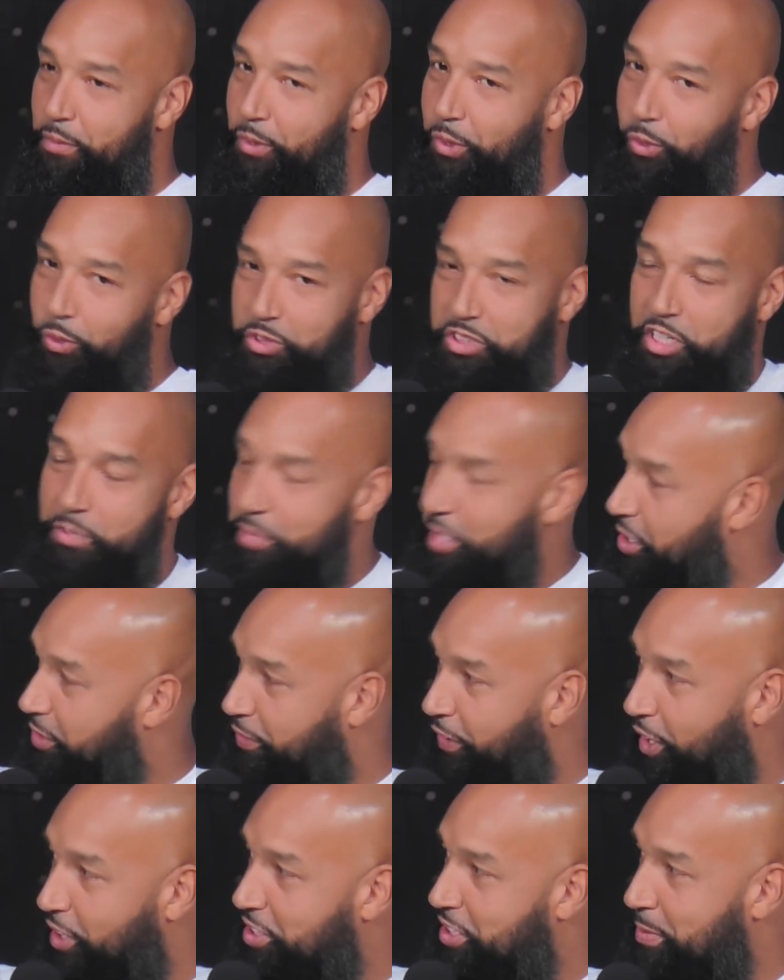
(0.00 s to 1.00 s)
Who's going to be the
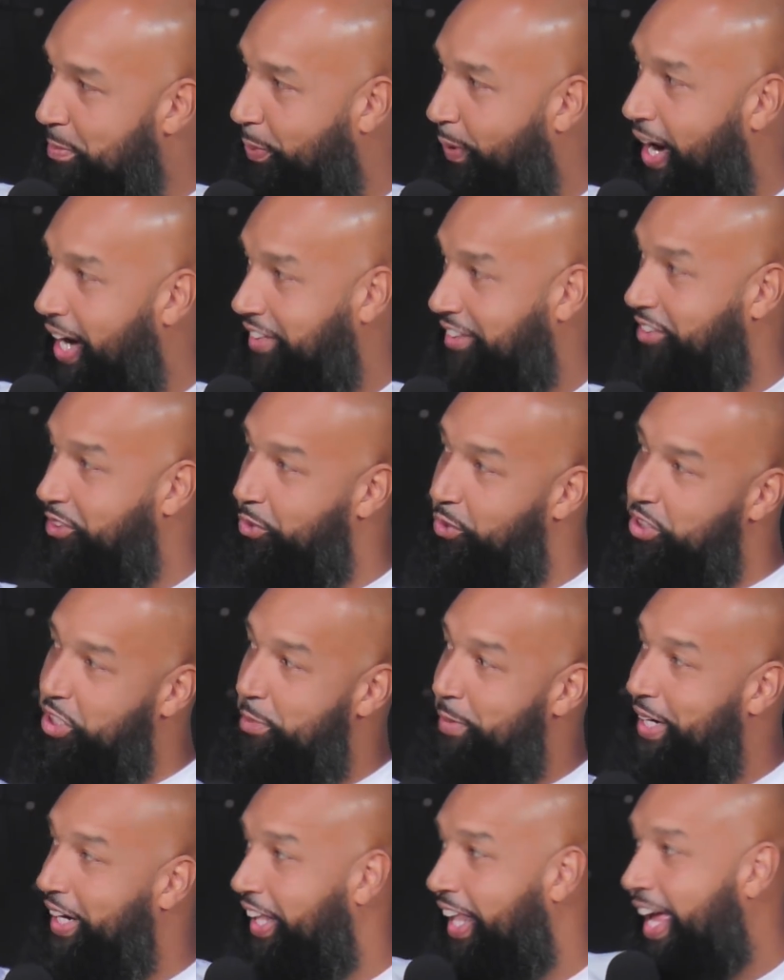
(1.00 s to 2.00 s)
first in practice? Who's going
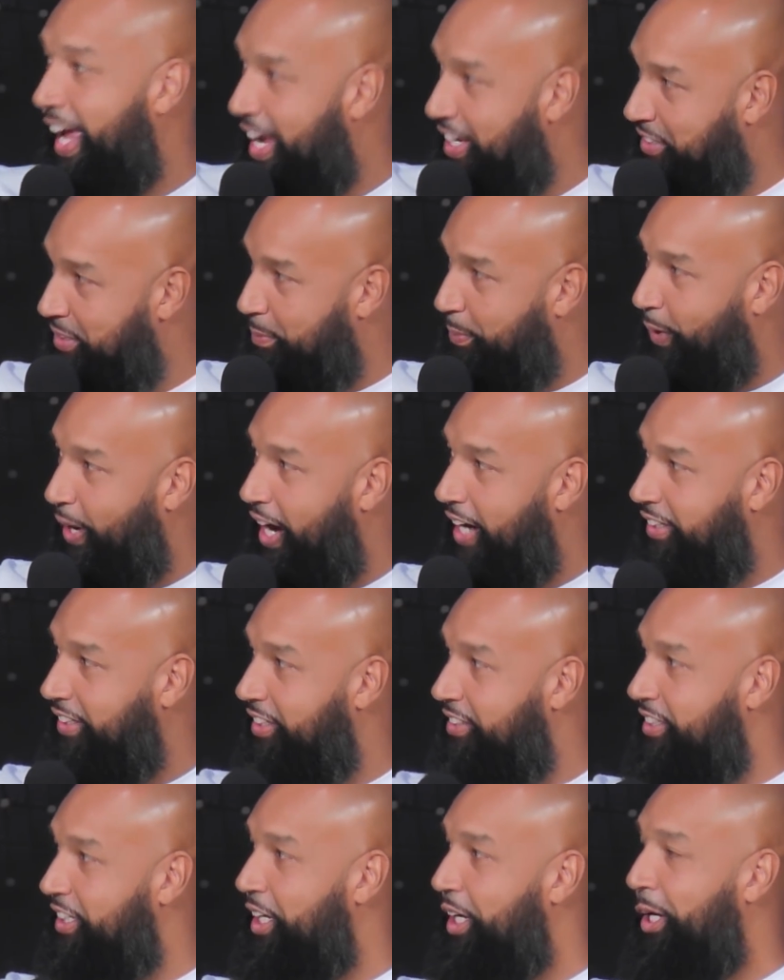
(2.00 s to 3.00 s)
to be the last in
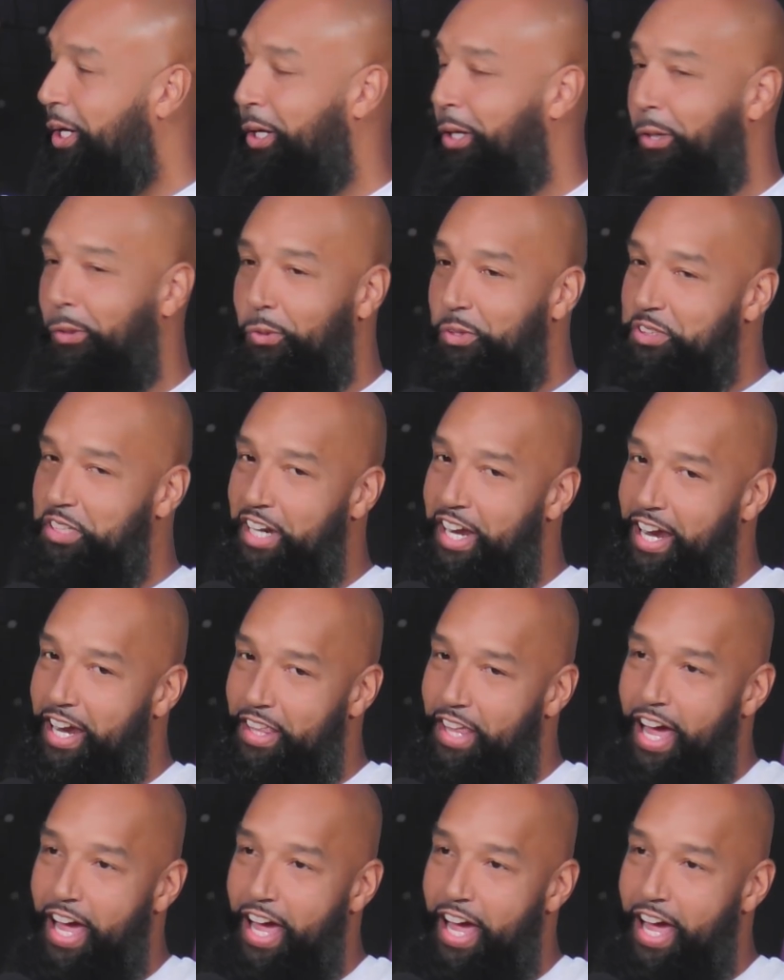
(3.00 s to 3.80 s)
practice? Who was going to have the